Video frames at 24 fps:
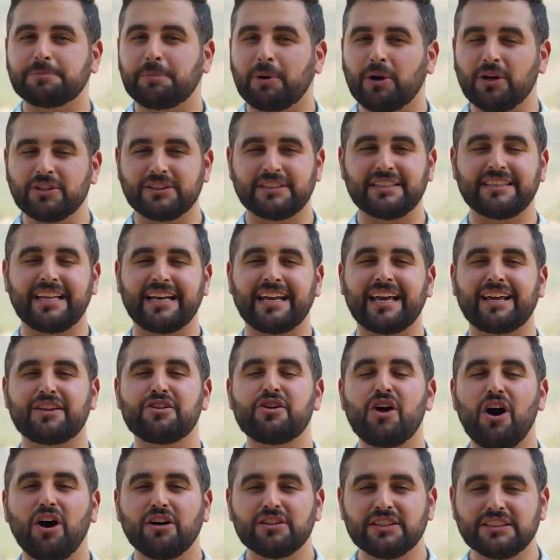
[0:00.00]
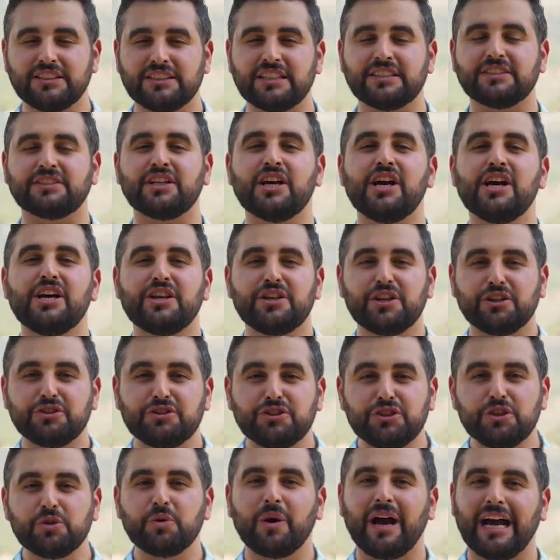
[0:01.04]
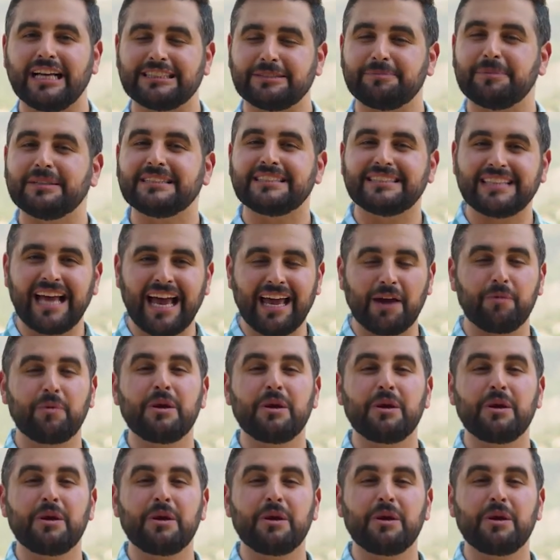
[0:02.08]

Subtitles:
person that acknowledges Yeshua as Messiah,